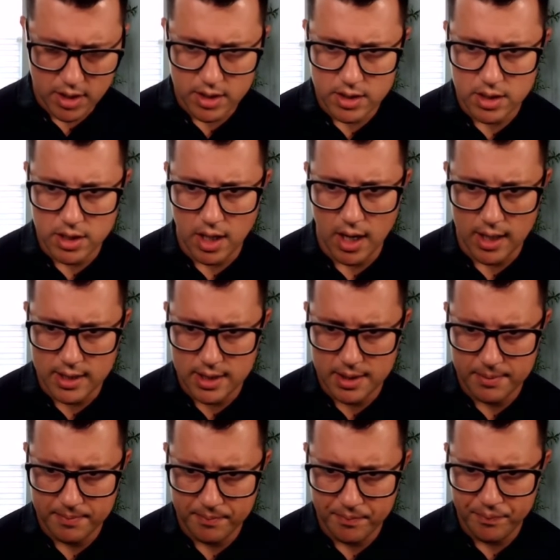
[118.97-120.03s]
dot,
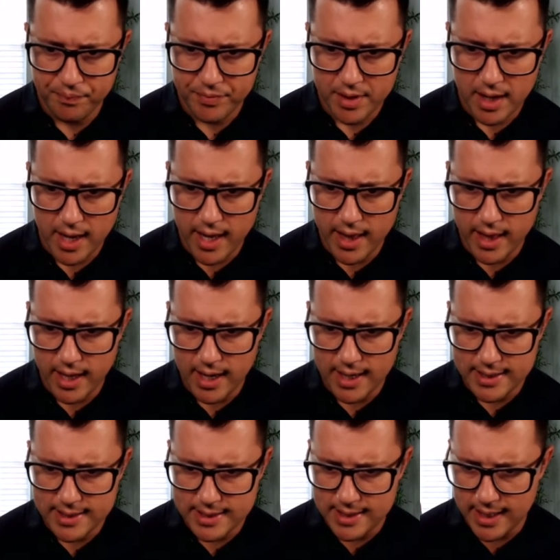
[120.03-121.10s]
and then I
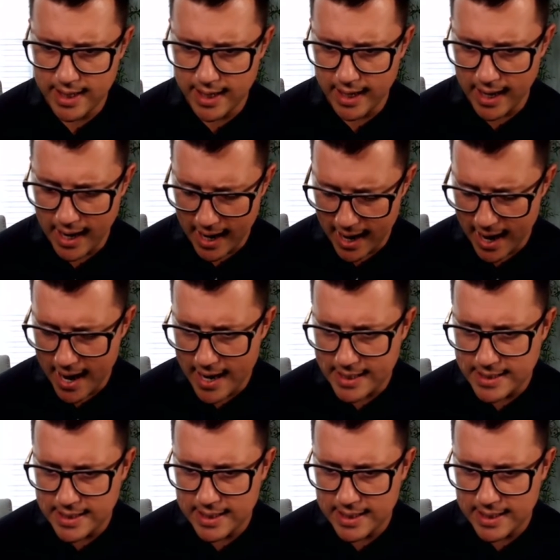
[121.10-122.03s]
say add